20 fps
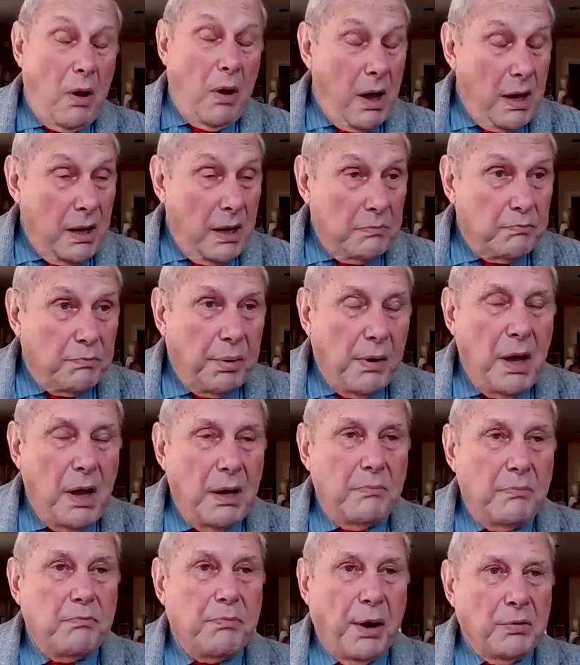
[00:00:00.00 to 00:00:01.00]

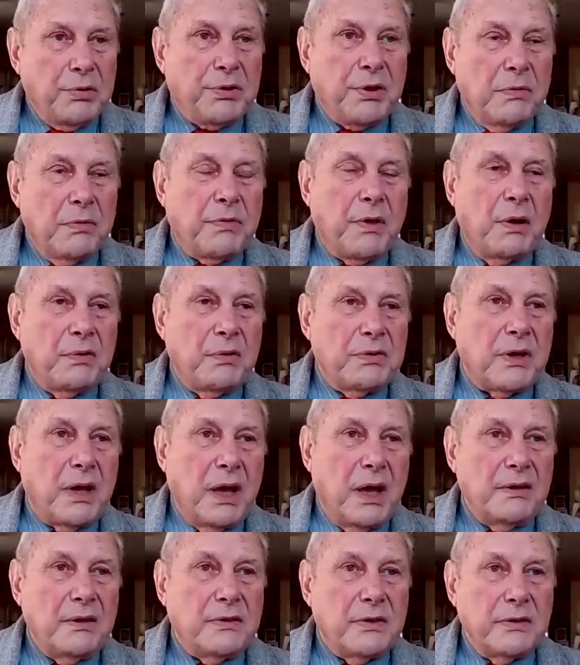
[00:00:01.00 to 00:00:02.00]
in both of those
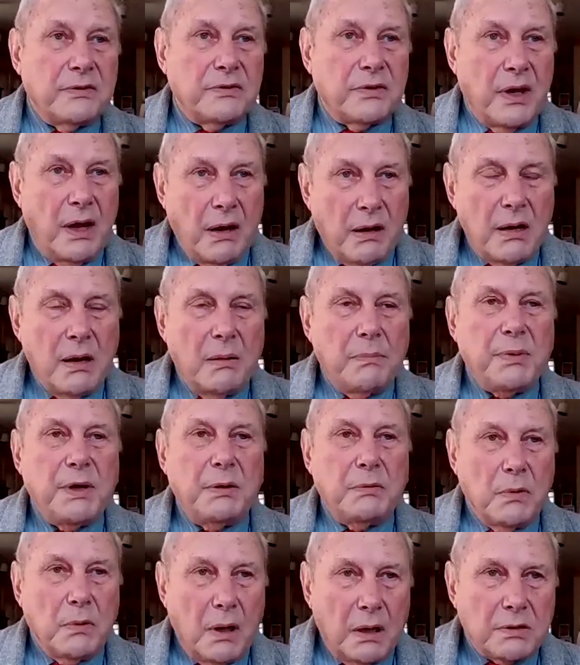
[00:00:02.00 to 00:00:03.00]
cases, Arab
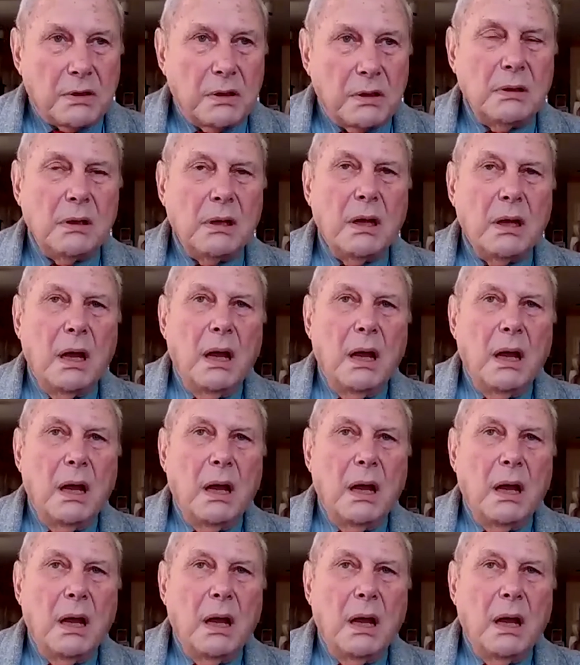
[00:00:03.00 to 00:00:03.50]
and Russian,